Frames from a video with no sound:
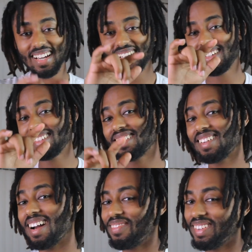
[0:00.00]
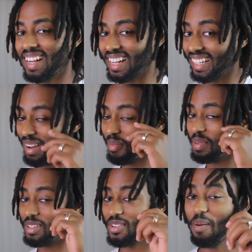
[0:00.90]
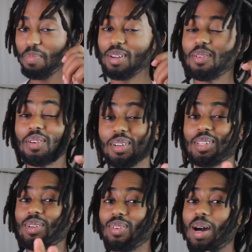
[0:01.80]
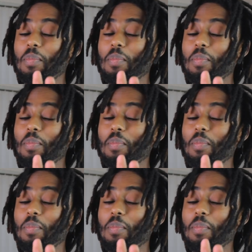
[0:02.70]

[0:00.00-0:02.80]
Make sure you subscribe for that because I'm going to be dropping it real soon.